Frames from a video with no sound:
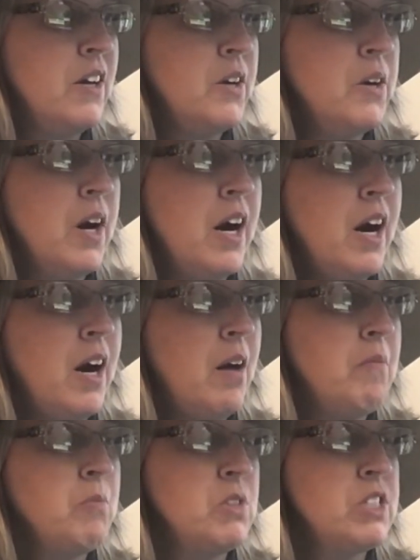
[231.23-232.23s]

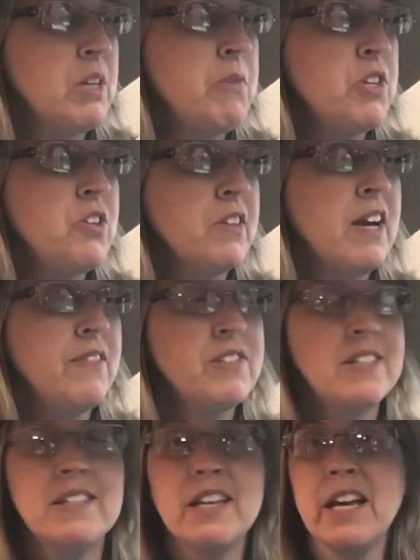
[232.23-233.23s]
When someone you love is
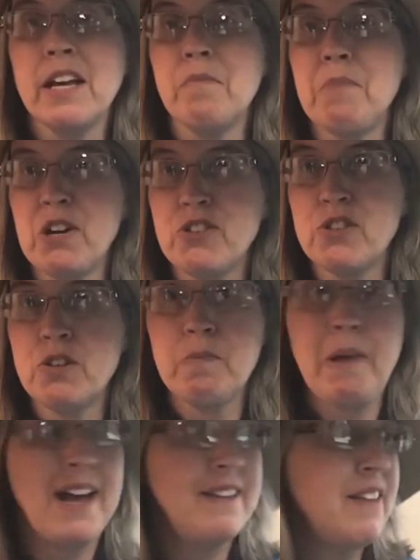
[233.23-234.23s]
sick, a person or
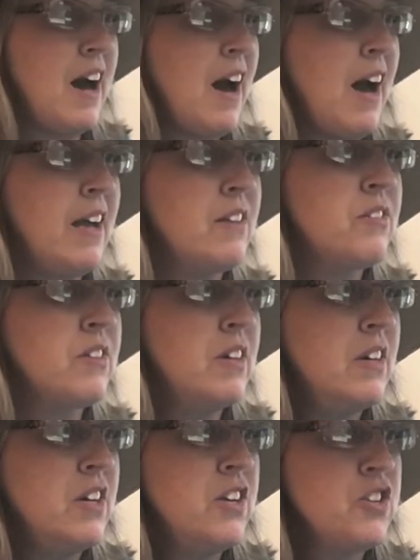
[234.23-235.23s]
pet dies,
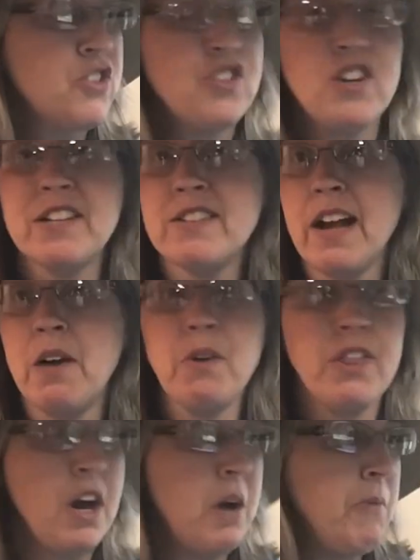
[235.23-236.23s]
you're stressed out
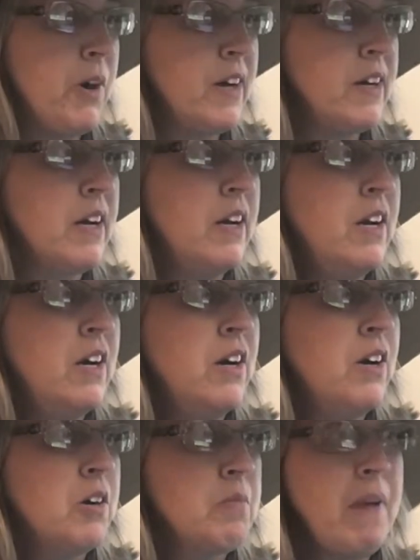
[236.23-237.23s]
with homework,
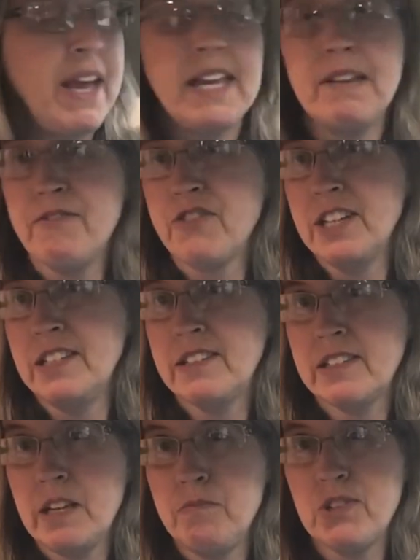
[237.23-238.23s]
or making friends
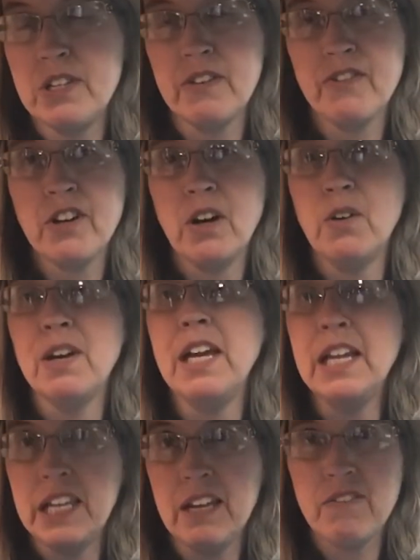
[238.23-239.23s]
seems difficult.
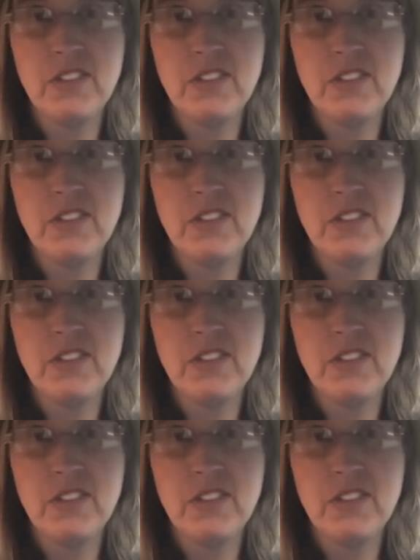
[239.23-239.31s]
Any of